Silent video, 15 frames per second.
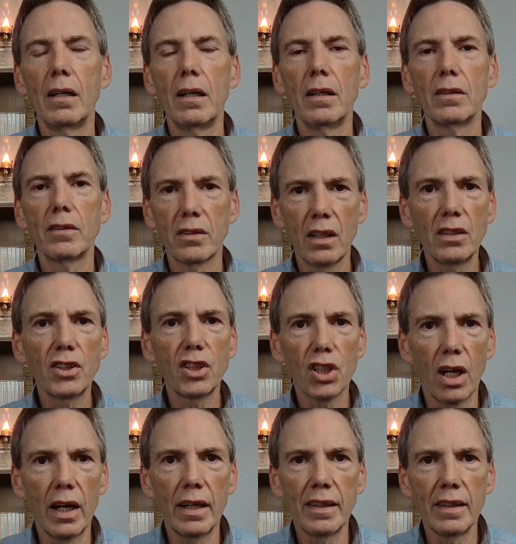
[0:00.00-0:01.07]

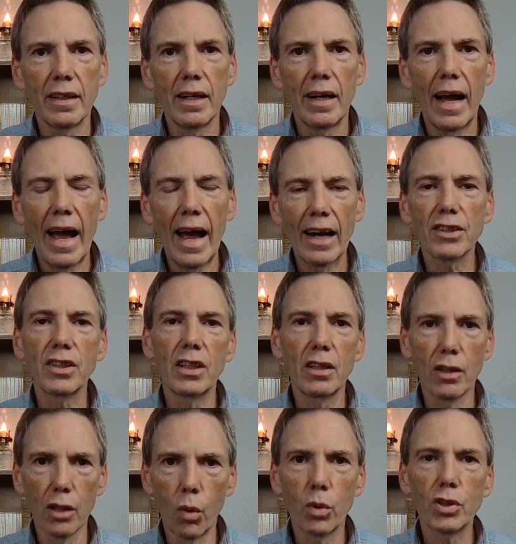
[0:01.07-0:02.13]
Sunshine actually
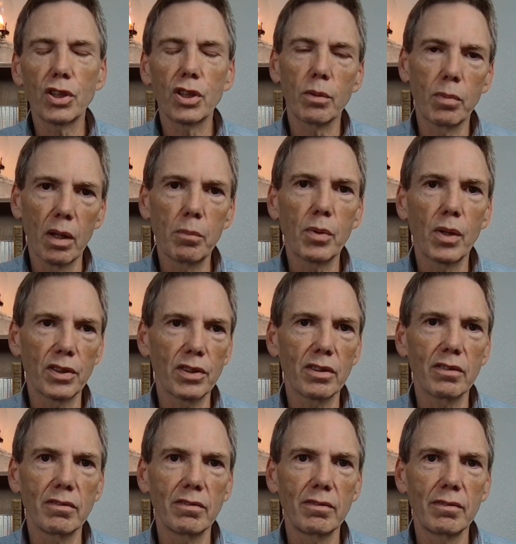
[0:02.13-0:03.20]
lowers your blood pressure.
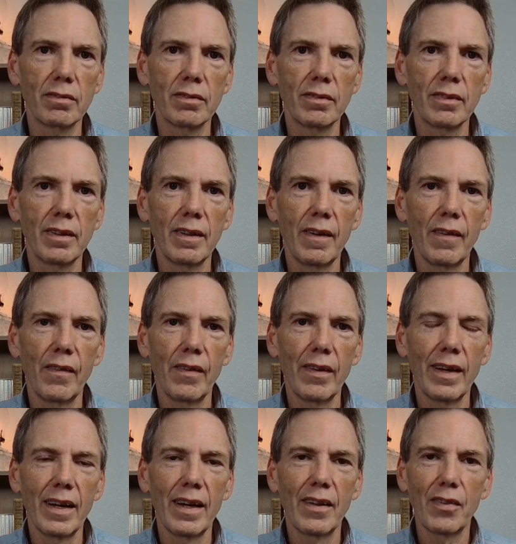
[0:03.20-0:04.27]

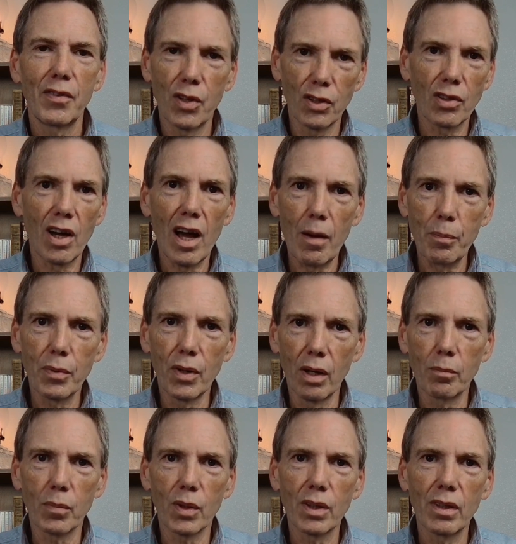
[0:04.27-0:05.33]
The top
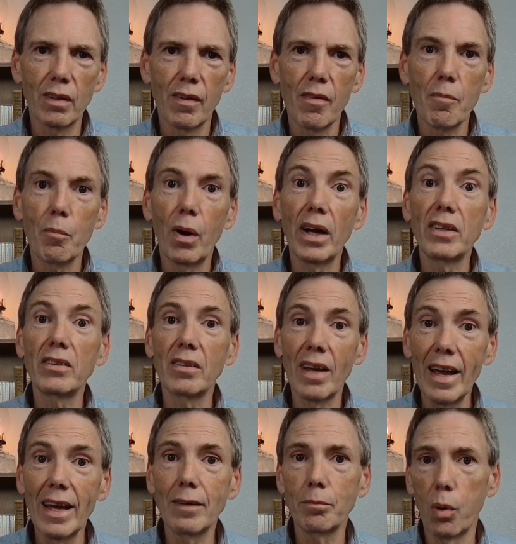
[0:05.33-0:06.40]
number by
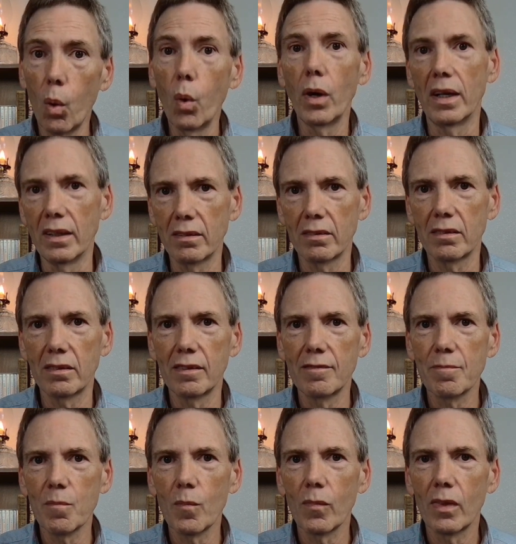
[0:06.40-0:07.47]
10 points.
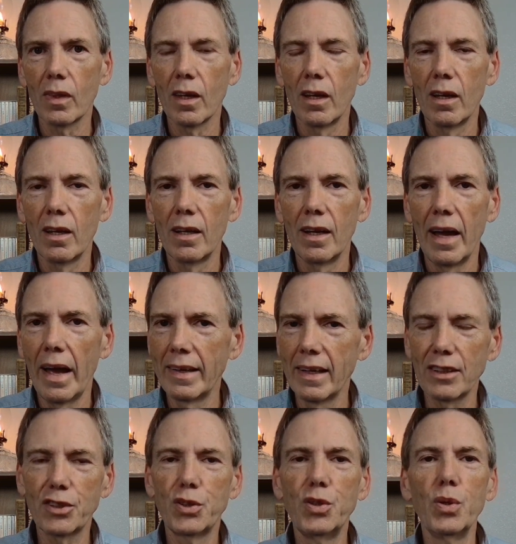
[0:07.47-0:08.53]
And
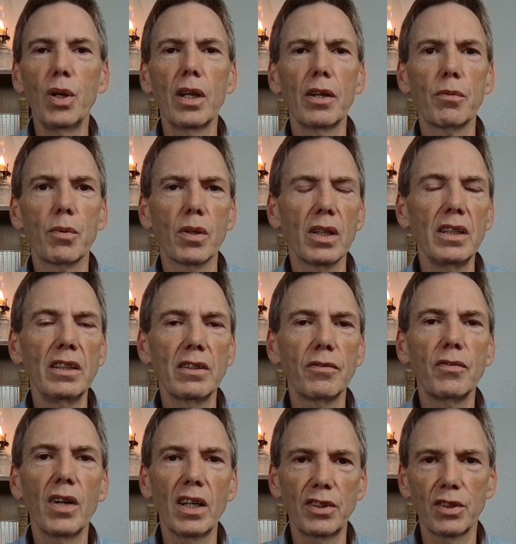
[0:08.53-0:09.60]
that's due to the release of
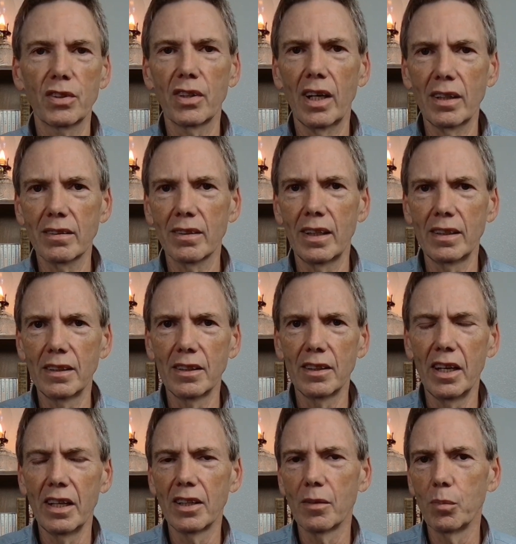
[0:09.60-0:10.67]
nitrous oxide
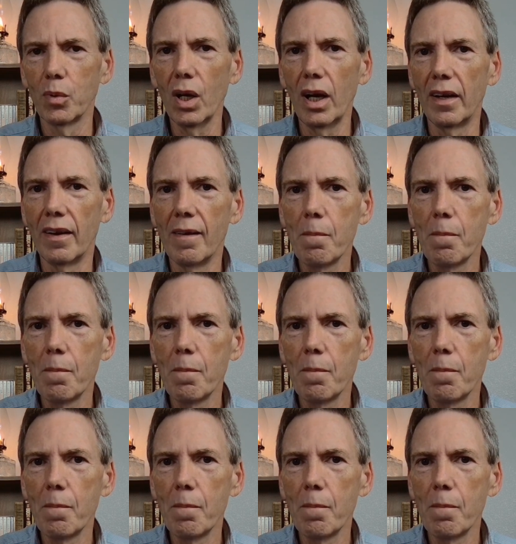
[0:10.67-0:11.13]
in the blood.